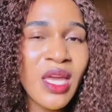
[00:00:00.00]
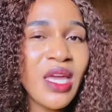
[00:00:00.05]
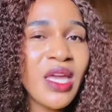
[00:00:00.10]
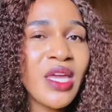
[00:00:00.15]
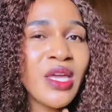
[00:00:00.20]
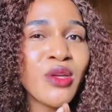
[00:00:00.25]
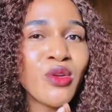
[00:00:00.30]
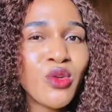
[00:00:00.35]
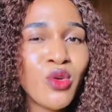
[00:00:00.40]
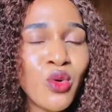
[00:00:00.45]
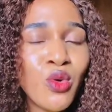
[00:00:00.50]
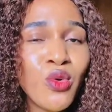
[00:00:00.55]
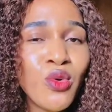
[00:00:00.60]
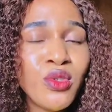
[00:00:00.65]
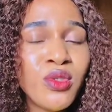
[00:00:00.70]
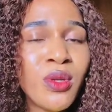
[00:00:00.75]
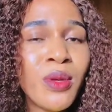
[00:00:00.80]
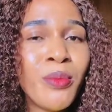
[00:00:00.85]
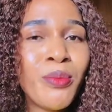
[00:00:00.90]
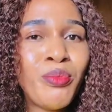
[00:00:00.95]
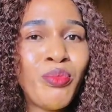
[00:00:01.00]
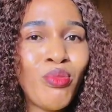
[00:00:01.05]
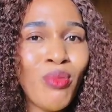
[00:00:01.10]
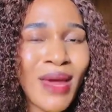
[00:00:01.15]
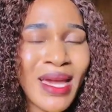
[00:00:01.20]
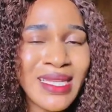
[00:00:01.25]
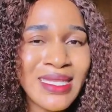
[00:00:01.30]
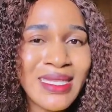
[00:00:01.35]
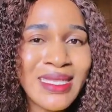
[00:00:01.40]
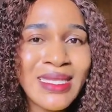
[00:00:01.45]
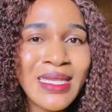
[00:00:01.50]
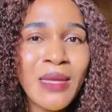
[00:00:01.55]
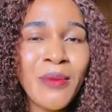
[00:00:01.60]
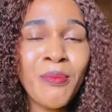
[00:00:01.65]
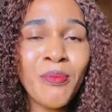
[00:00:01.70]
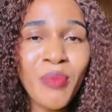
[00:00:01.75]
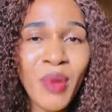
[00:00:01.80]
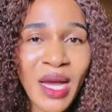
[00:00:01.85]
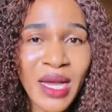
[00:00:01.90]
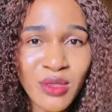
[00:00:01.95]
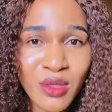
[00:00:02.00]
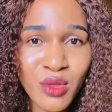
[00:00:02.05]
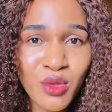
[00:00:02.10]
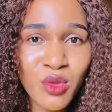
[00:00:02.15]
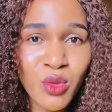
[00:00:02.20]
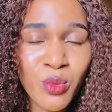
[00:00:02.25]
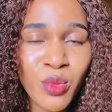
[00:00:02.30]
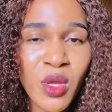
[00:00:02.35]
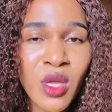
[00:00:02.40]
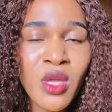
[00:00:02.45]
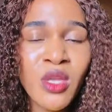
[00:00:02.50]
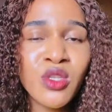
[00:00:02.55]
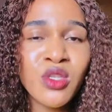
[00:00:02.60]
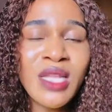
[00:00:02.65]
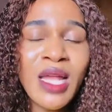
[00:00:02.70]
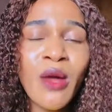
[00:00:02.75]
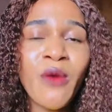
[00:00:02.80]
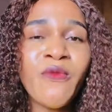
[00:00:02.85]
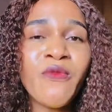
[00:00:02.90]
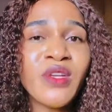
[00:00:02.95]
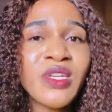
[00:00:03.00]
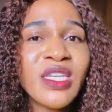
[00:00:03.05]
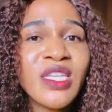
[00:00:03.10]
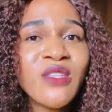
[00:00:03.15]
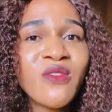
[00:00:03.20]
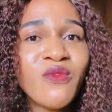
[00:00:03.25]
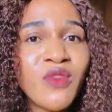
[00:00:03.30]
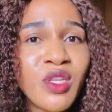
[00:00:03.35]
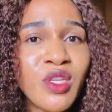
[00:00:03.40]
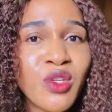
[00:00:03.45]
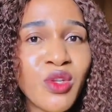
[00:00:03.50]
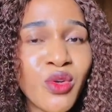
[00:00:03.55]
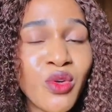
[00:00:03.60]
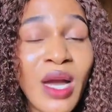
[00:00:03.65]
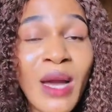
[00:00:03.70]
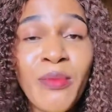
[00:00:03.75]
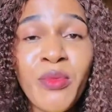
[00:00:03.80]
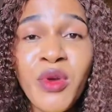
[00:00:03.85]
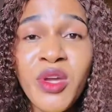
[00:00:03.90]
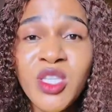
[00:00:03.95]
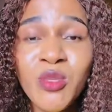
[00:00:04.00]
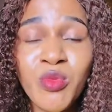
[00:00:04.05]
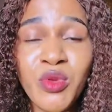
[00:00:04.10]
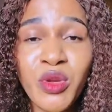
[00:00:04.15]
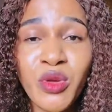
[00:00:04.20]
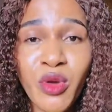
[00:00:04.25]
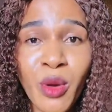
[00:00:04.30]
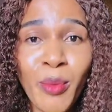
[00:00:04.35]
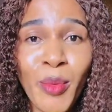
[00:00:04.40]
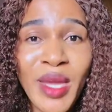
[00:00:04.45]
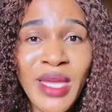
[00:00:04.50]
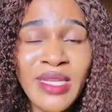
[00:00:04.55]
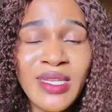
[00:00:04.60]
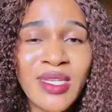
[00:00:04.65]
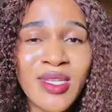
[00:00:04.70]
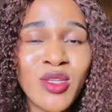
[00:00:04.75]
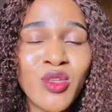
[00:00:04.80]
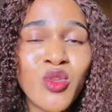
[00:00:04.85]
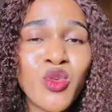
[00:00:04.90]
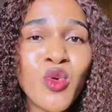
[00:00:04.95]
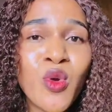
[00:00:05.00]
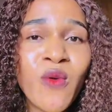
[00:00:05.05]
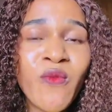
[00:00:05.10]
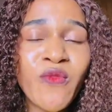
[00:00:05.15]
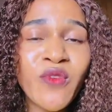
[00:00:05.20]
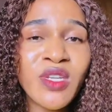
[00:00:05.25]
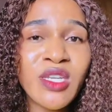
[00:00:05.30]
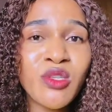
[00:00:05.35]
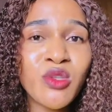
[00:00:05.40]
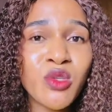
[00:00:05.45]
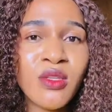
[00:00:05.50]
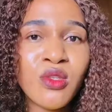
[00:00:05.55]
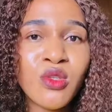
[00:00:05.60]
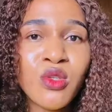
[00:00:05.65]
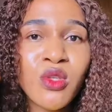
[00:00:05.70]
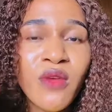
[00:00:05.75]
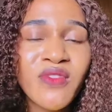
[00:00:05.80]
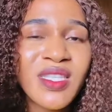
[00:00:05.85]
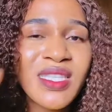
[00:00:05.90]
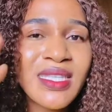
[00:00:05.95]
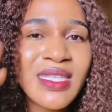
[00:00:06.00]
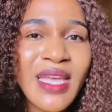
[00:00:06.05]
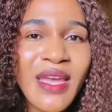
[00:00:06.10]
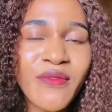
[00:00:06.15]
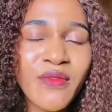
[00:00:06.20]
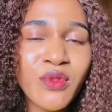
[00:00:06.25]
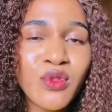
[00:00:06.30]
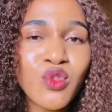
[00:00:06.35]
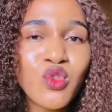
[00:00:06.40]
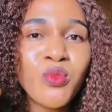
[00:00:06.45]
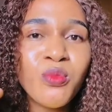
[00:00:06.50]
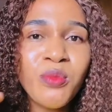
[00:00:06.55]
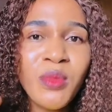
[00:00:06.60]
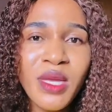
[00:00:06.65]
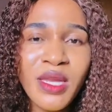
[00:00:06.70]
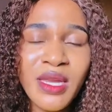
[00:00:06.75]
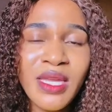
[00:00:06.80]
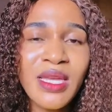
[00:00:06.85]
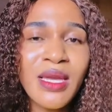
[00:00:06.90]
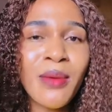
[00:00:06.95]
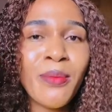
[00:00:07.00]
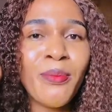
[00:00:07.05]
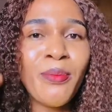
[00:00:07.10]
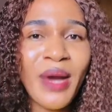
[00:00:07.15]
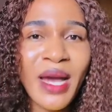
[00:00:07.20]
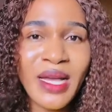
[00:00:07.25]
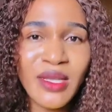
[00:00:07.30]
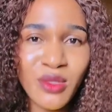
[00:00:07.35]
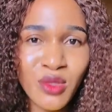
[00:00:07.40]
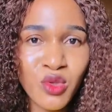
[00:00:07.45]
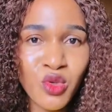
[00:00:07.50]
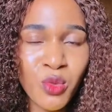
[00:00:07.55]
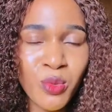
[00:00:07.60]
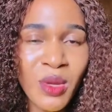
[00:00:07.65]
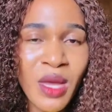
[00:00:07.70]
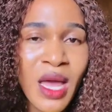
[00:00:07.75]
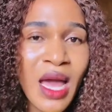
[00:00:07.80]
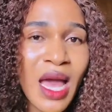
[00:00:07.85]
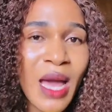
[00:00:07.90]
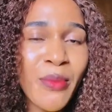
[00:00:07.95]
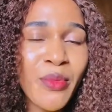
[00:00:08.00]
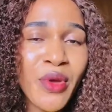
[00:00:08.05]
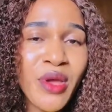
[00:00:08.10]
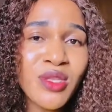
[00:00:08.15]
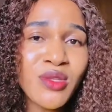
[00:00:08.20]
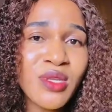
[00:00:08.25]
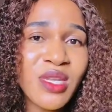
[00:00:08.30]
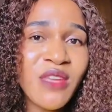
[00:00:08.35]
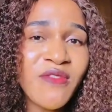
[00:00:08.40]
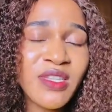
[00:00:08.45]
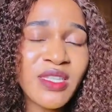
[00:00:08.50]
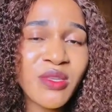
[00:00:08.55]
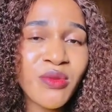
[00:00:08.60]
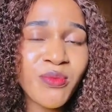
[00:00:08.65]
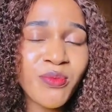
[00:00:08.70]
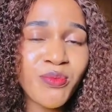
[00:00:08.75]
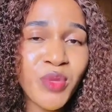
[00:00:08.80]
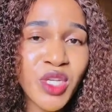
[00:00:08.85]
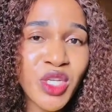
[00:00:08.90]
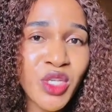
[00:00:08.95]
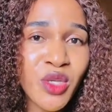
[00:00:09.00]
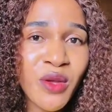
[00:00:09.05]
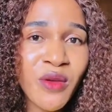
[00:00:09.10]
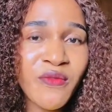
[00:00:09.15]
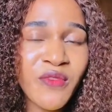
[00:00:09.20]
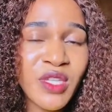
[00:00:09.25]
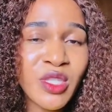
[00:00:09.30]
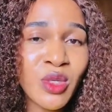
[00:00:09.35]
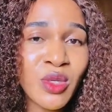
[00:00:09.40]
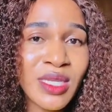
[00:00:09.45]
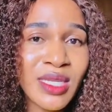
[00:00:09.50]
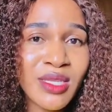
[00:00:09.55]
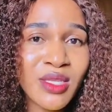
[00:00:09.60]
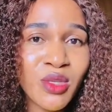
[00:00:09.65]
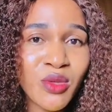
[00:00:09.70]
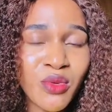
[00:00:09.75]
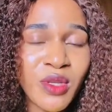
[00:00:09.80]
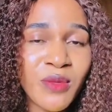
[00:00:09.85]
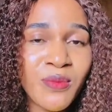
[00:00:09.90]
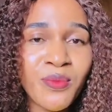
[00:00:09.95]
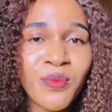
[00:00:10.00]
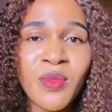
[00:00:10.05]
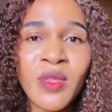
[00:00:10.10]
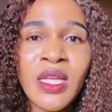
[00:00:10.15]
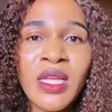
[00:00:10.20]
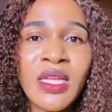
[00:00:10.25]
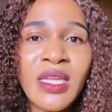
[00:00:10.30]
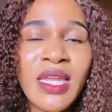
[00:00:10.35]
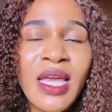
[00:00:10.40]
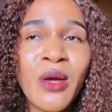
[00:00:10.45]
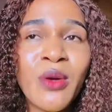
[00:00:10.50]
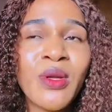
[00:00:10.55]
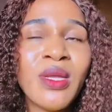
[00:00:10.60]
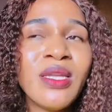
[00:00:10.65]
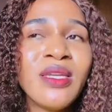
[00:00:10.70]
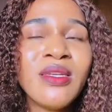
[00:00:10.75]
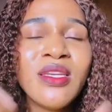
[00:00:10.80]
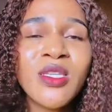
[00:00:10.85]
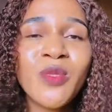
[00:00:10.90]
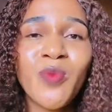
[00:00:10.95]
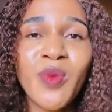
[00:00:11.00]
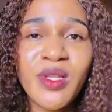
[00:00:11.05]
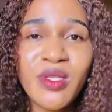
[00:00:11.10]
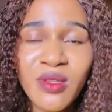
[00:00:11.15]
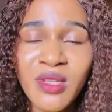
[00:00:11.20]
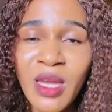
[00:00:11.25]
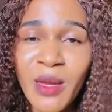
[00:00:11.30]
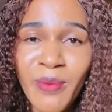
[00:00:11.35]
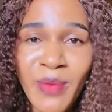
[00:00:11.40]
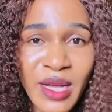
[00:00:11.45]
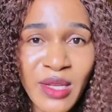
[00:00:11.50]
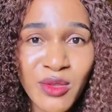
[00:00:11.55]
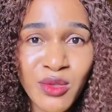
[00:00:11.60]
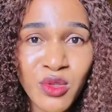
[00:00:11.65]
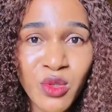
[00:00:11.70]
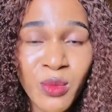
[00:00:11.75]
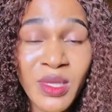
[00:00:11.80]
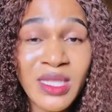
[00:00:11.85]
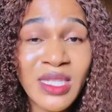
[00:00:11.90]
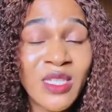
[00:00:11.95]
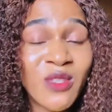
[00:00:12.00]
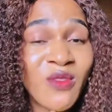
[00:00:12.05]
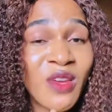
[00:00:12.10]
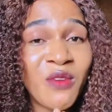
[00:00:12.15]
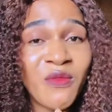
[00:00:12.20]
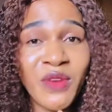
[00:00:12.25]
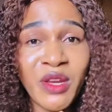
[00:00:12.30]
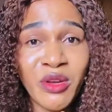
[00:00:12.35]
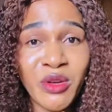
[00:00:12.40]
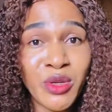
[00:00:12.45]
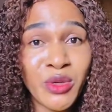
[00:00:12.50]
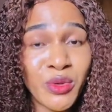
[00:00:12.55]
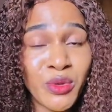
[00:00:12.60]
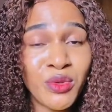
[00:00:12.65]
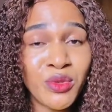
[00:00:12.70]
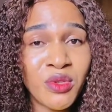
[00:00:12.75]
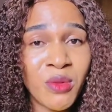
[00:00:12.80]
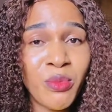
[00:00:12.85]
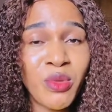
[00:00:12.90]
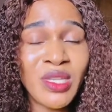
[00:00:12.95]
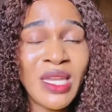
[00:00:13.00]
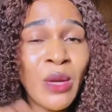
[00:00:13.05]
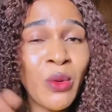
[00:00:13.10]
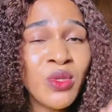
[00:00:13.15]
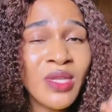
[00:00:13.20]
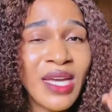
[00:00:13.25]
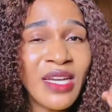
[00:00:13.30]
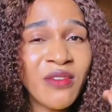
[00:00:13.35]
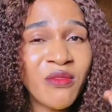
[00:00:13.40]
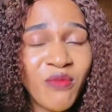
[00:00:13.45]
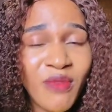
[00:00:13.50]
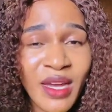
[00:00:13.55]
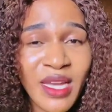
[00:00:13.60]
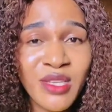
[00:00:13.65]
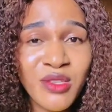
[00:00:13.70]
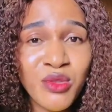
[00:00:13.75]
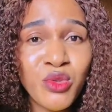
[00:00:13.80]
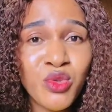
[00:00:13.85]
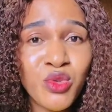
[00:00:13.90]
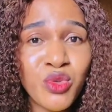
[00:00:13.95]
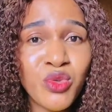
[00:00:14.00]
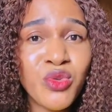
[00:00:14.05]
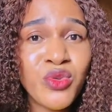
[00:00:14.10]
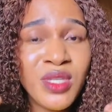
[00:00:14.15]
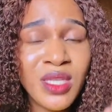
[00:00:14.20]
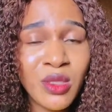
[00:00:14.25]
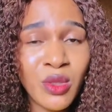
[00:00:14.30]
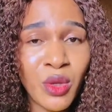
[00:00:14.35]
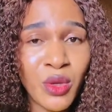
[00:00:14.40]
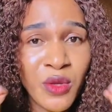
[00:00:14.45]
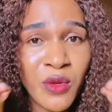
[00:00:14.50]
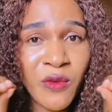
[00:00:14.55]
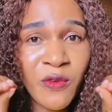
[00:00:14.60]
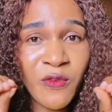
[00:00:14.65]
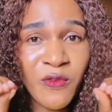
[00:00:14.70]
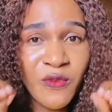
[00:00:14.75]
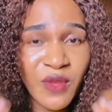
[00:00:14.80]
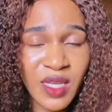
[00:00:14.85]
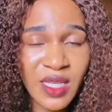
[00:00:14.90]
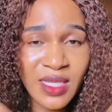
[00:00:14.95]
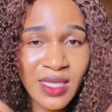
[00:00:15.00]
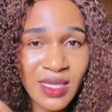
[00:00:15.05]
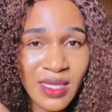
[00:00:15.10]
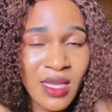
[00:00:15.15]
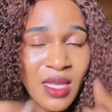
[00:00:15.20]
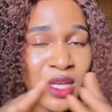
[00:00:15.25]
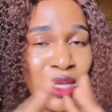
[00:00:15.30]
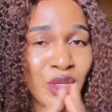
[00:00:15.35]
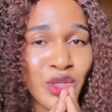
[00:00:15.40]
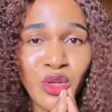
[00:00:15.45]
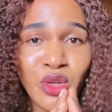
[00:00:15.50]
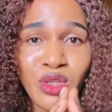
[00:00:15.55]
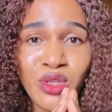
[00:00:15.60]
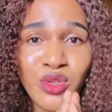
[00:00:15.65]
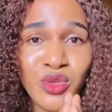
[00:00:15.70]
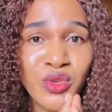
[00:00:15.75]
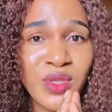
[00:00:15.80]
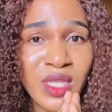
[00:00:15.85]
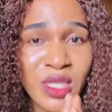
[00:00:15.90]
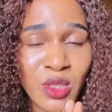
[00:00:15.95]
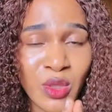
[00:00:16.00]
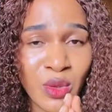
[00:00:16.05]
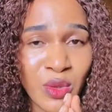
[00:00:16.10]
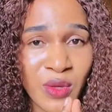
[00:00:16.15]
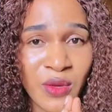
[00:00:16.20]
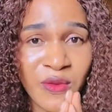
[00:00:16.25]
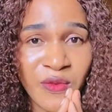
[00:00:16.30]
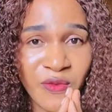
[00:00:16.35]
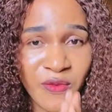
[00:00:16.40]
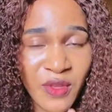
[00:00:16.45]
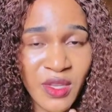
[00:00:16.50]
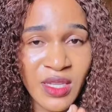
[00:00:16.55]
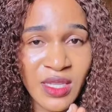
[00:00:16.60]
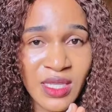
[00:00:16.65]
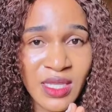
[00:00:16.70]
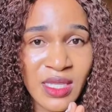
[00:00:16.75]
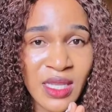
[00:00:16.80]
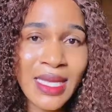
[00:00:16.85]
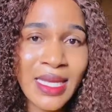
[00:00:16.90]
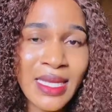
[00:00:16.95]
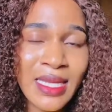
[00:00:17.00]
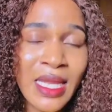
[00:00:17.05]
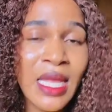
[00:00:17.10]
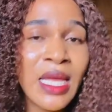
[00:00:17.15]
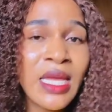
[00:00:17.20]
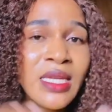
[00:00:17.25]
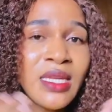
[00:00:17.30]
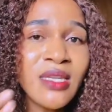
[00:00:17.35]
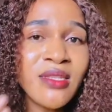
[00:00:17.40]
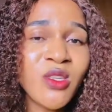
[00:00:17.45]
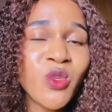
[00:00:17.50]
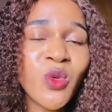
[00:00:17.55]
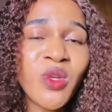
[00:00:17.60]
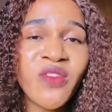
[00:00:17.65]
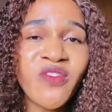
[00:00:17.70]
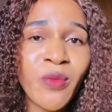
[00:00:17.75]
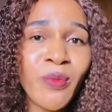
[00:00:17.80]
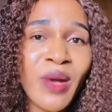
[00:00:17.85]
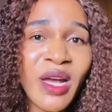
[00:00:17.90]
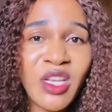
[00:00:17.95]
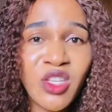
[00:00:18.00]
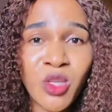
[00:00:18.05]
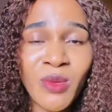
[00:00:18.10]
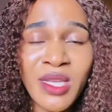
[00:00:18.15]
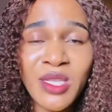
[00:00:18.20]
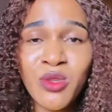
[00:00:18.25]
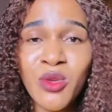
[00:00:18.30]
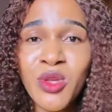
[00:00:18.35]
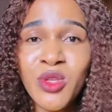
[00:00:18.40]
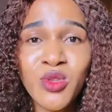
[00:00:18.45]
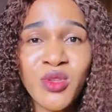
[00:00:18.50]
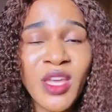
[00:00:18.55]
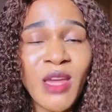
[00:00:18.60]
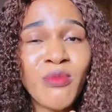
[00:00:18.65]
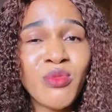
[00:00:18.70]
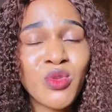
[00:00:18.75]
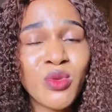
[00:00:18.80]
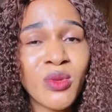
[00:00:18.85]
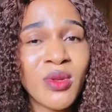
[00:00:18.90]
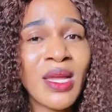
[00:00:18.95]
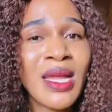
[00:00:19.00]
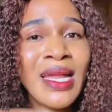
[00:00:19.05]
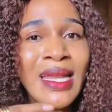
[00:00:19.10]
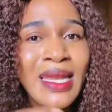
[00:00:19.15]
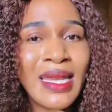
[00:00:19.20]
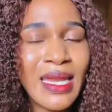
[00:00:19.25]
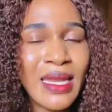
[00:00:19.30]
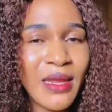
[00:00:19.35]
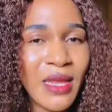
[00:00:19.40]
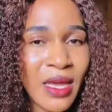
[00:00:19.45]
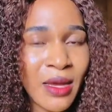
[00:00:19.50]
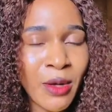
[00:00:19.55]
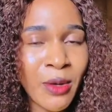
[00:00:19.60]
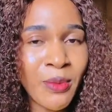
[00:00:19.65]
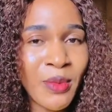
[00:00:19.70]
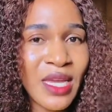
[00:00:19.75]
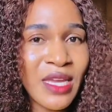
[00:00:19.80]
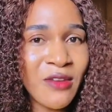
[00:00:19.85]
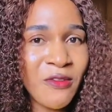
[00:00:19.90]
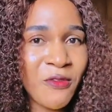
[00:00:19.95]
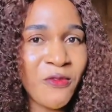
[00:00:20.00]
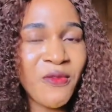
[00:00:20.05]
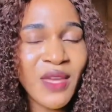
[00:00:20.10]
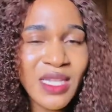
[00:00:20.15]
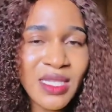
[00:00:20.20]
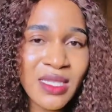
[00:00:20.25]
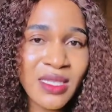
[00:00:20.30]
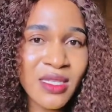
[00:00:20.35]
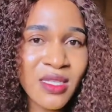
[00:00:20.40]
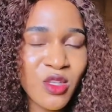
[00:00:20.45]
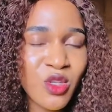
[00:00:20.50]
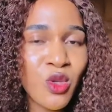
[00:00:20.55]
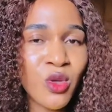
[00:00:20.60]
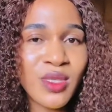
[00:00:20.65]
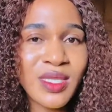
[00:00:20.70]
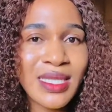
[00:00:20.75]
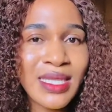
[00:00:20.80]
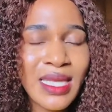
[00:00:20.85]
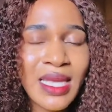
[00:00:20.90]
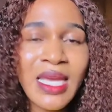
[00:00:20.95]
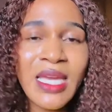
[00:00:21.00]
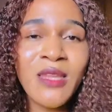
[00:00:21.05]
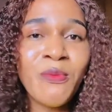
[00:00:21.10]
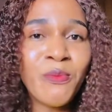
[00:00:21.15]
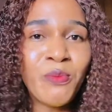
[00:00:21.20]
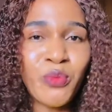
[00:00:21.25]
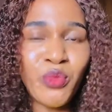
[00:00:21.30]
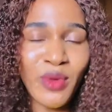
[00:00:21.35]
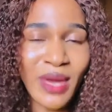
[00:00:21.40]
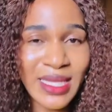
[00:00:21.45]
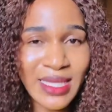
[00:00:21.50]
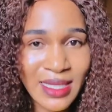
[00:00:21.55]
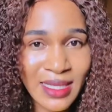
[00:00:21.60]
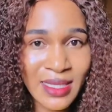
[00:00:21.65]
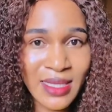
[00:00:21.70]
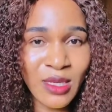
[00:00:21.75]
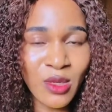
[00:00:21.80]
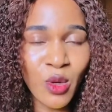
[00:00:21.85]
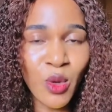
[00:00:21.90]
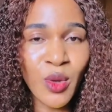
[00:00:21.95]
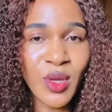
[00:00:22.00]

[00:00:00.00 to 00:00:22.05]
a good brightening bar soap. So now for this video, I'm going to be recommending you go for the Soft 7 turmeric bar soap. I'm going to leave a picture of it on the screen. Now this particular bar soap, it is very good, but I won't advise you to use it on your face. Don't use it on your face skin. This is one of the bar soap that's going to help to elevate your skin brightening.